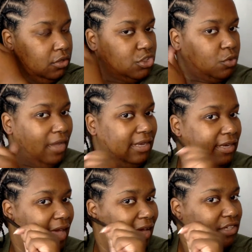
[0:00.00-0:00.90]
so I can
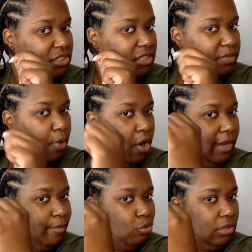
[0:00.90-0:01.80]
catch this part
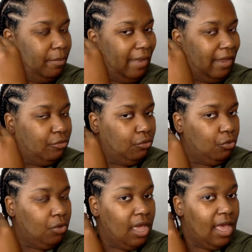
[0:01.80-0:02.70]
and pull it back through.
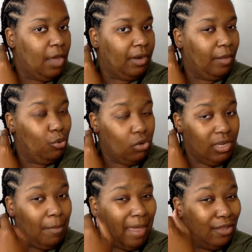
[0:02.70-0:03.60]
And when I pull
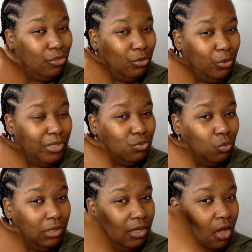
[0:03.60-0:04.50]
it back through, it's
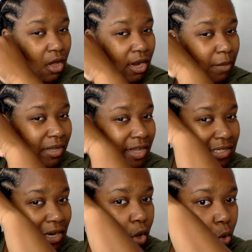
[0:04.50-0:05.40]
really hard because
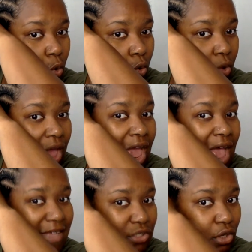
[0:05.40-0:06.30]
that hole
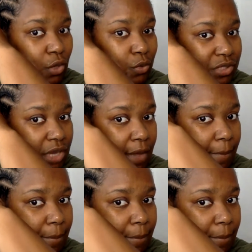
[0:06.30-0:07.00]
has closed up.